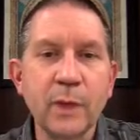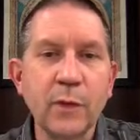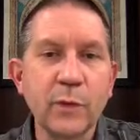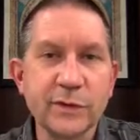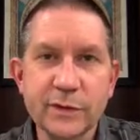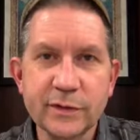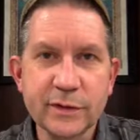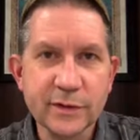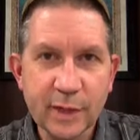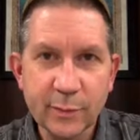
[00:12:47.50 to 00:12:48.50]
Whereas this
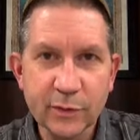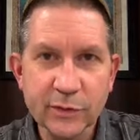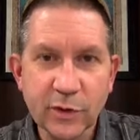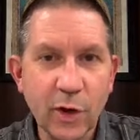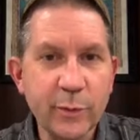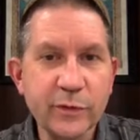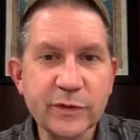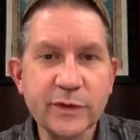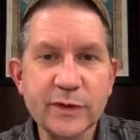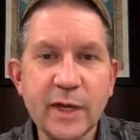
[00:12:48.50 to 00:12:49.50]
example is
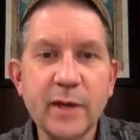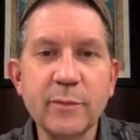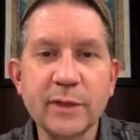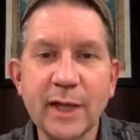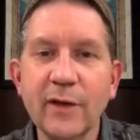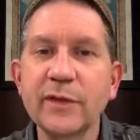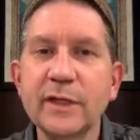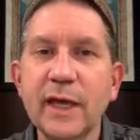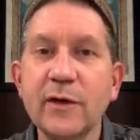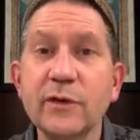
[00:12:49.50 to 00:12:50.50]
almost the same, but now the
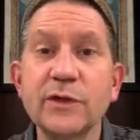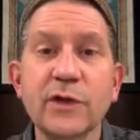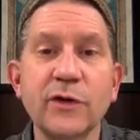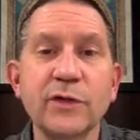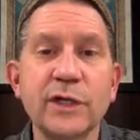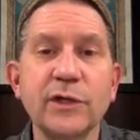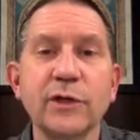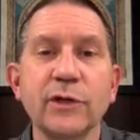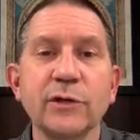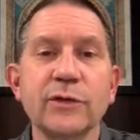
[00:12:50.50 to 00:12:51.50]
noun is
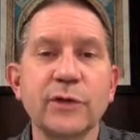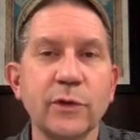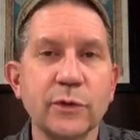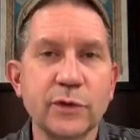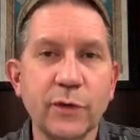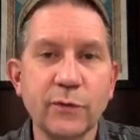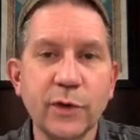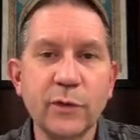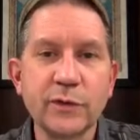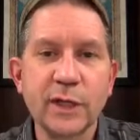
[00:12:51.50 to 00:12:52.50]
articular. So
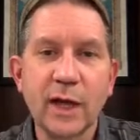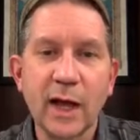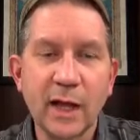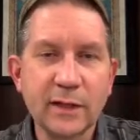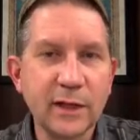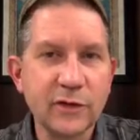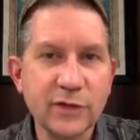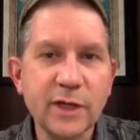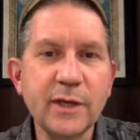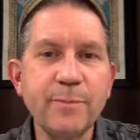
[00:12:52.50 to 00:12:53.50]
tovot
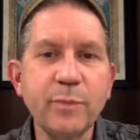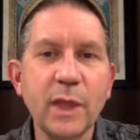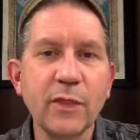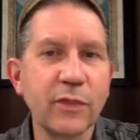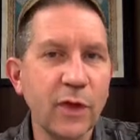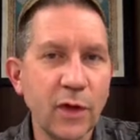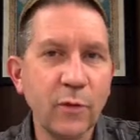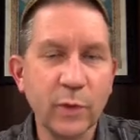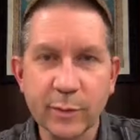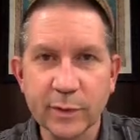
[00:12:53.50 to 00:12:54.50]
hanashim,
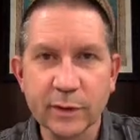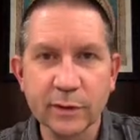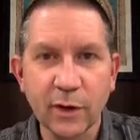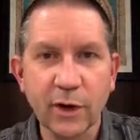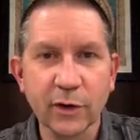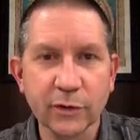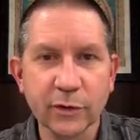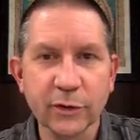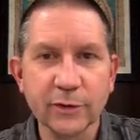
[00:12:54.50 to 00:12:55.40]
the women are good.